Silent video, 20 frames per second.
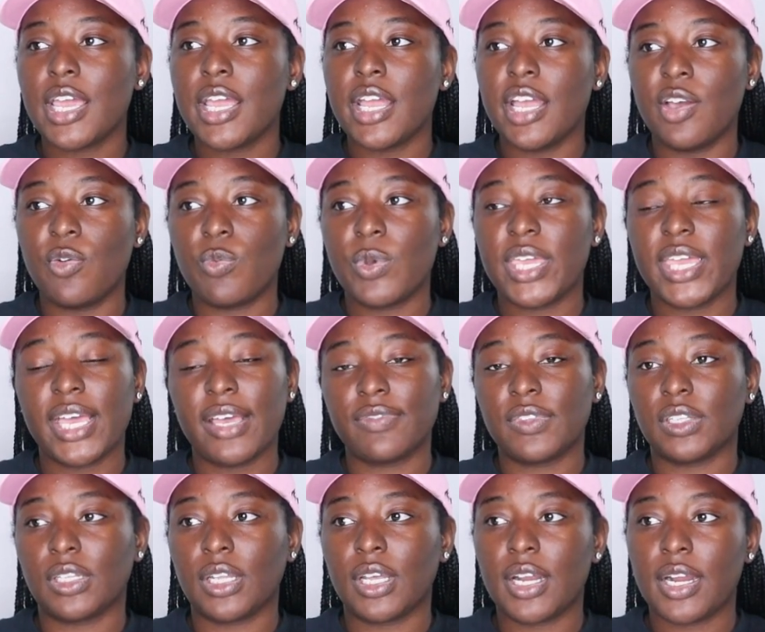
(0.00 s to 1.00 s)
And we have
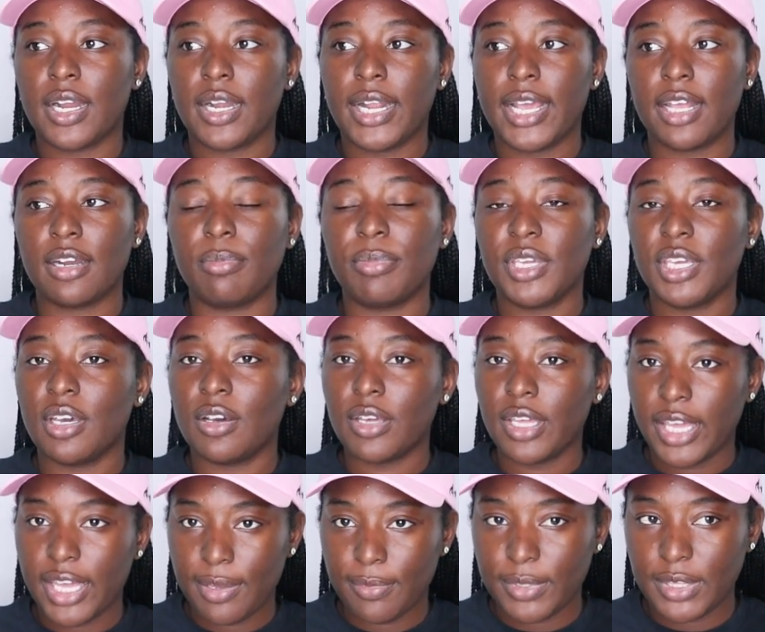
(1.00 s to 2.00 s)
to learn how to be
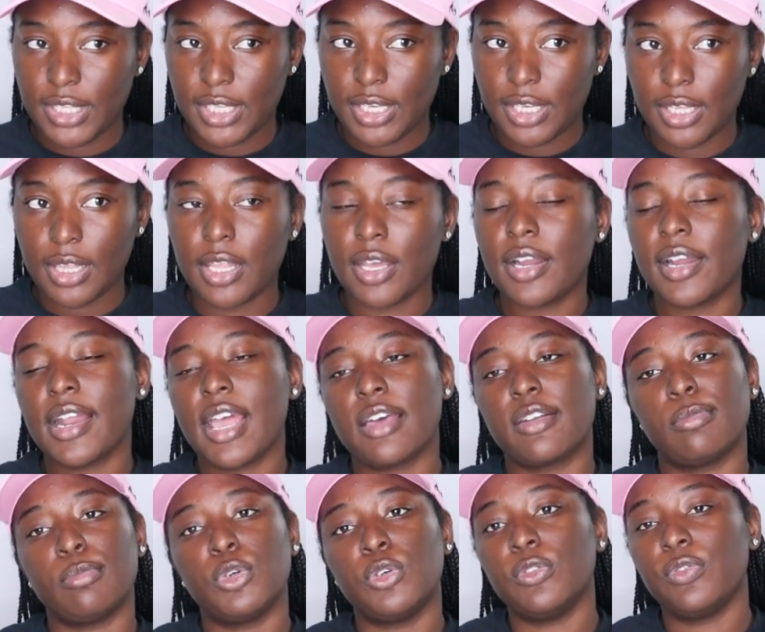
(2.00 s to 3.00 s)
okay with that. Learn how
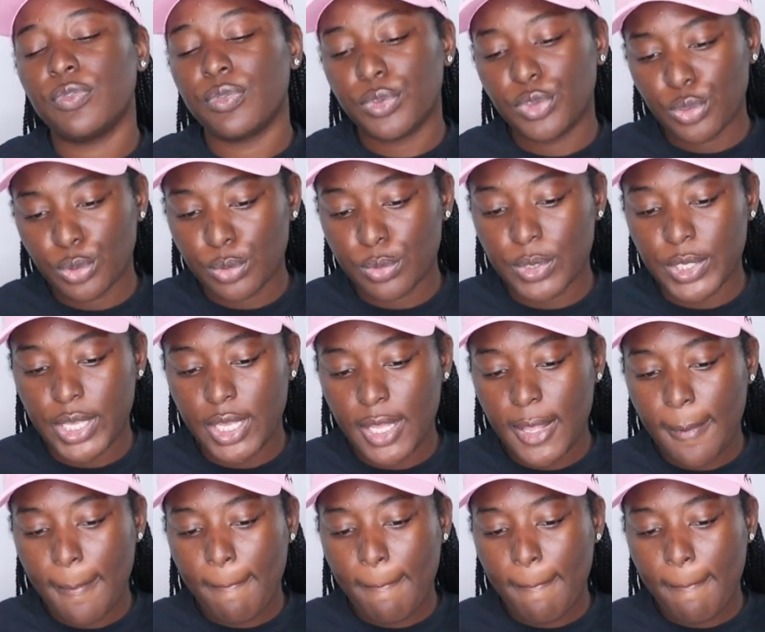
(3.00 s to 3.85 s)
to move through it.